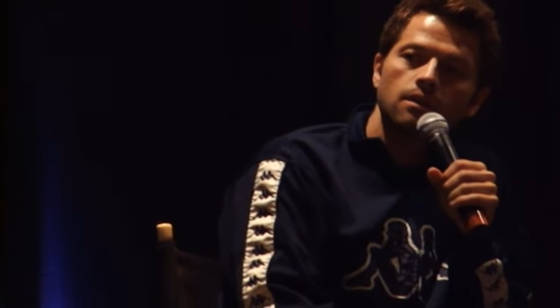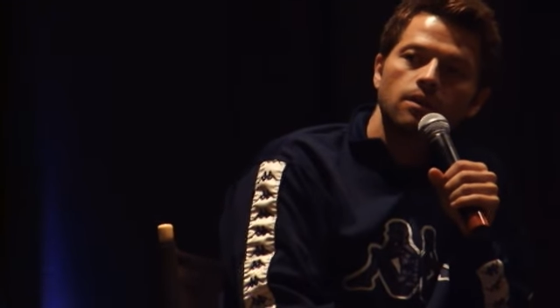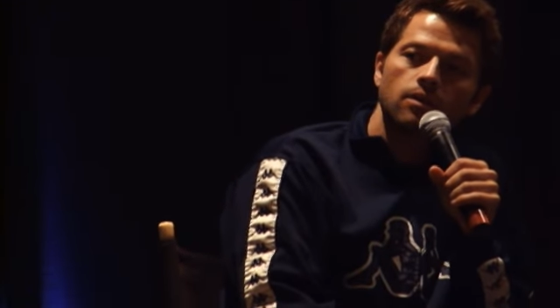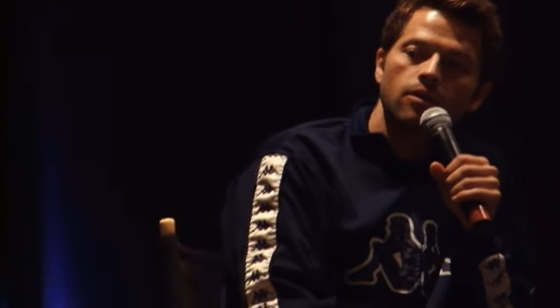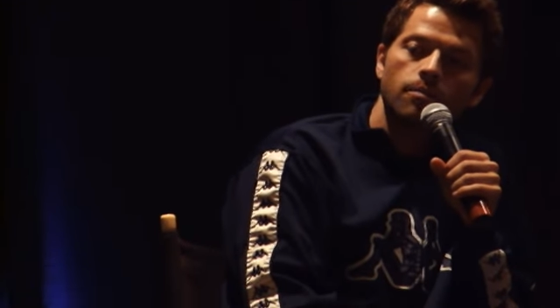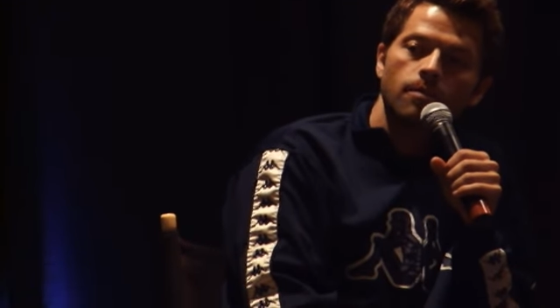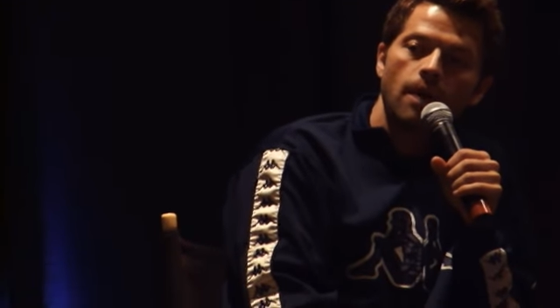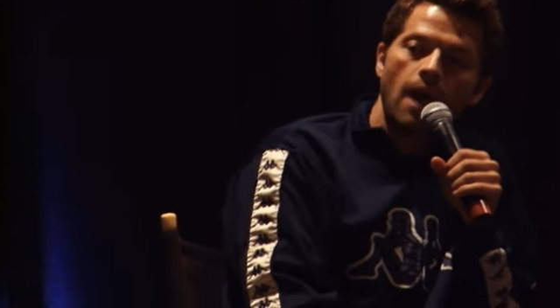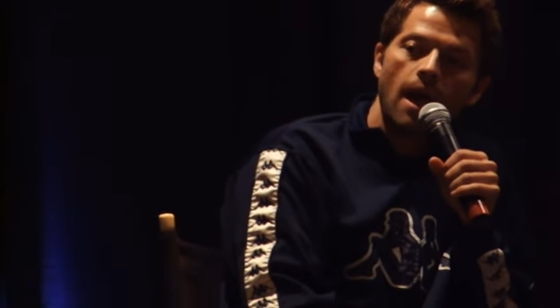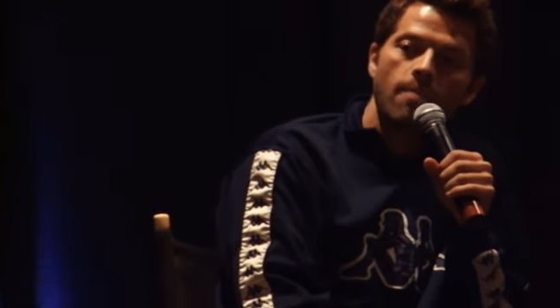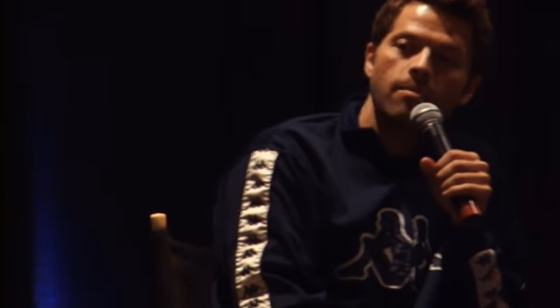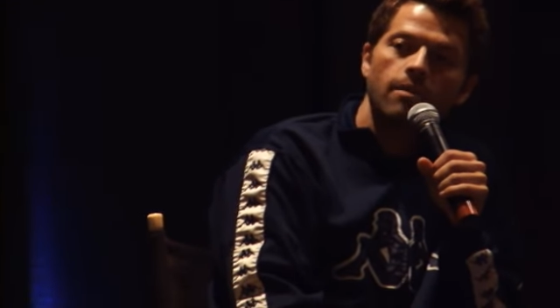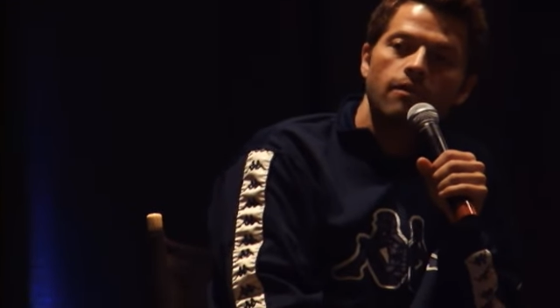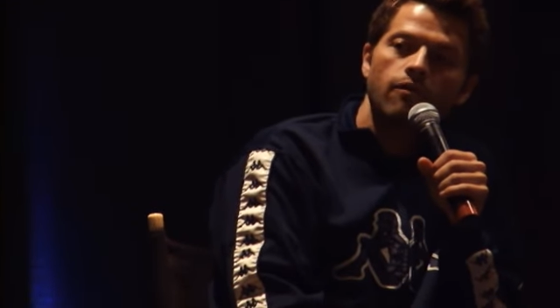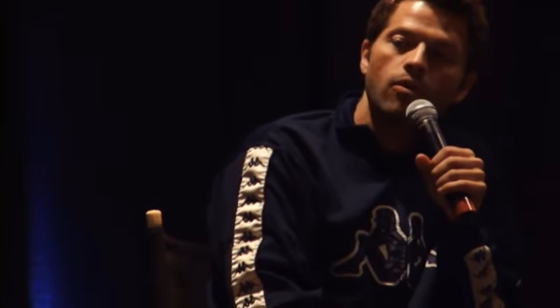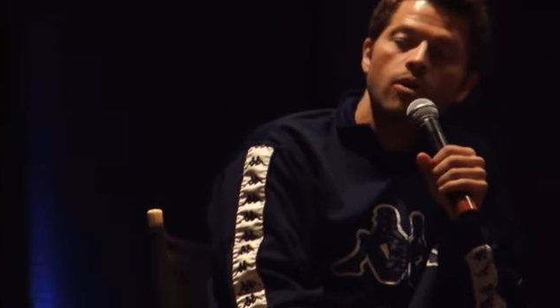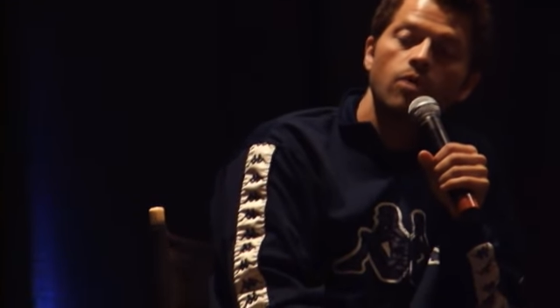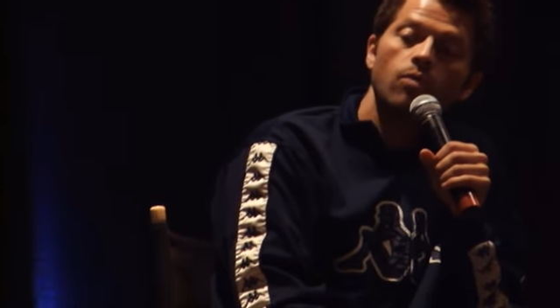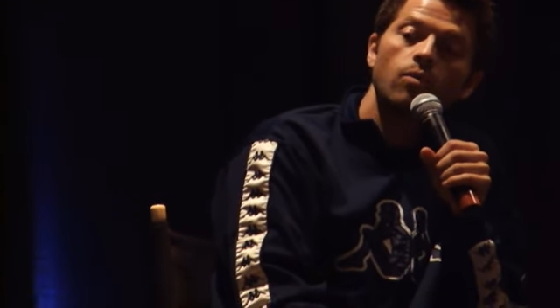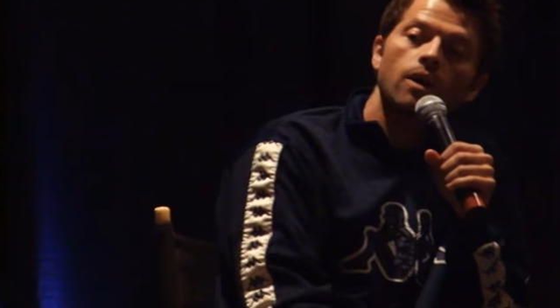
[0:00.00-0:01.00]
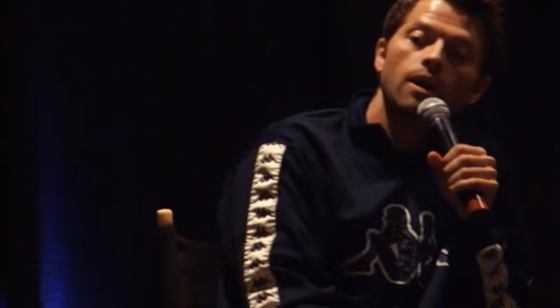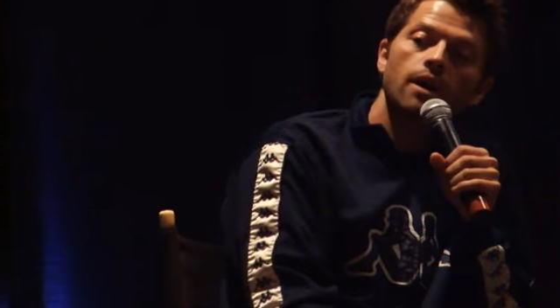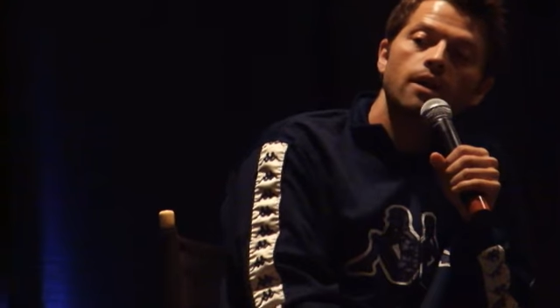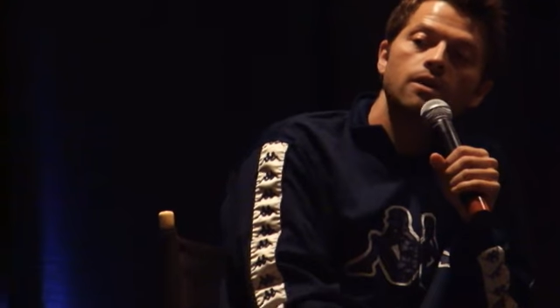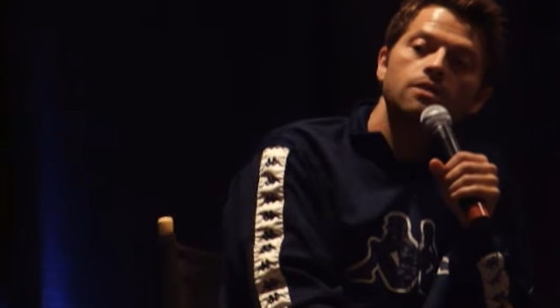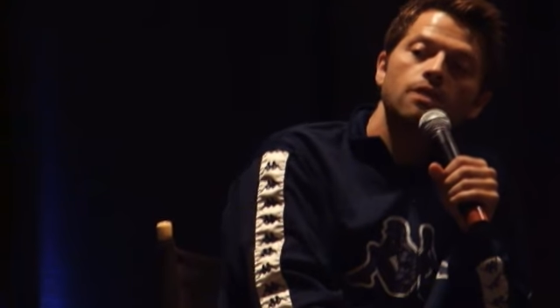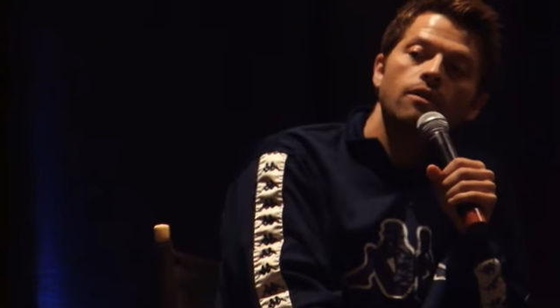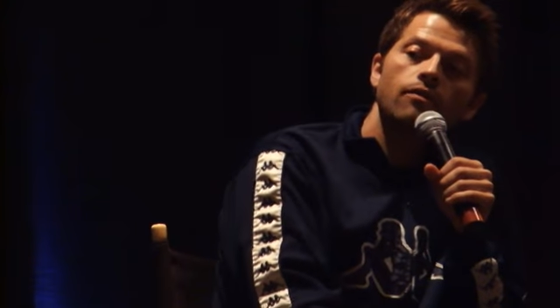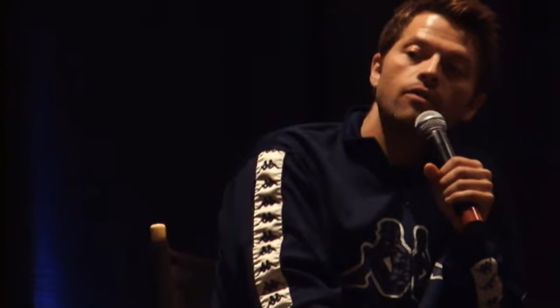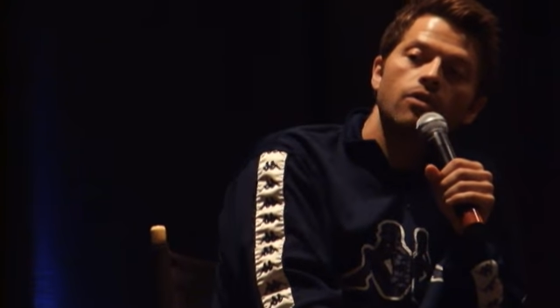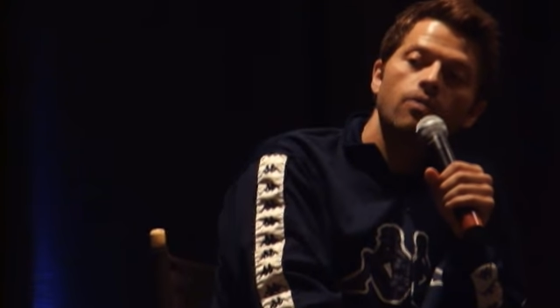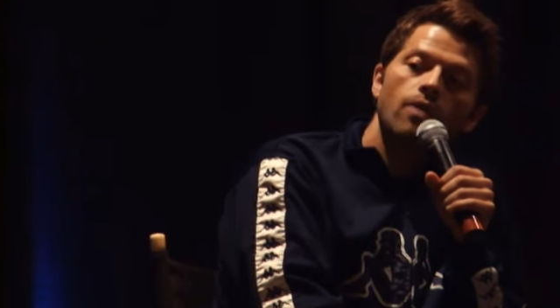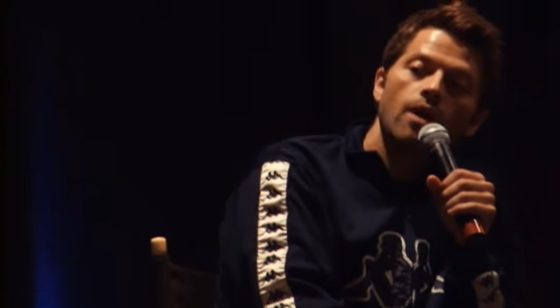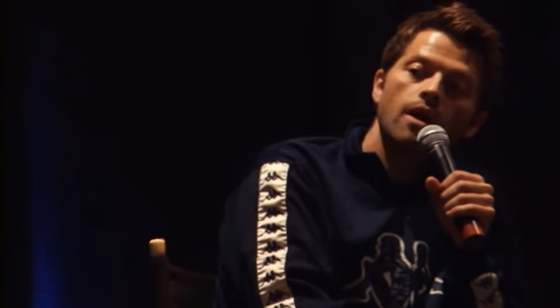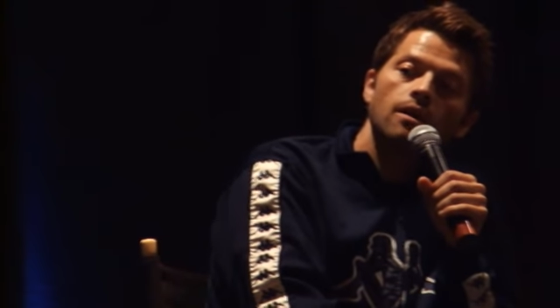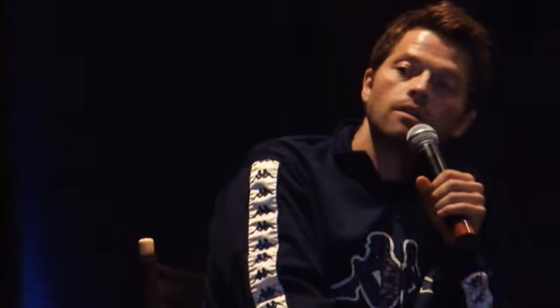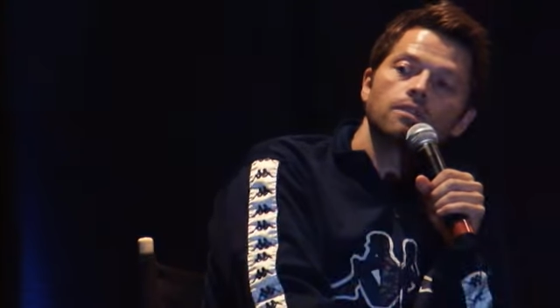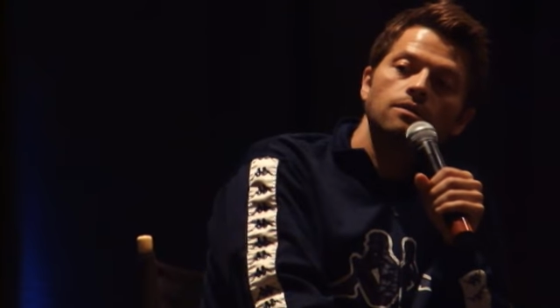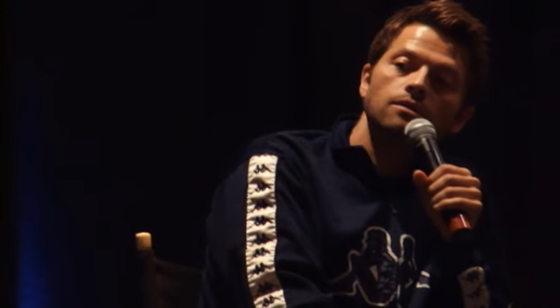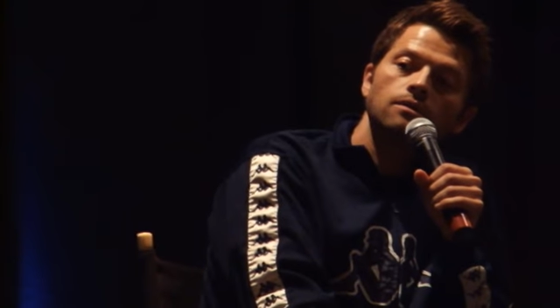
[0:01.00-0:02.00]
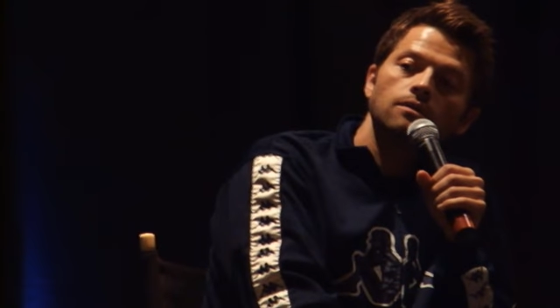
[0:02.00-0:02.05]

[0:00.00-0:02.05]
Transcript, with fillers: Could happen for you. What kind of stuff do you write?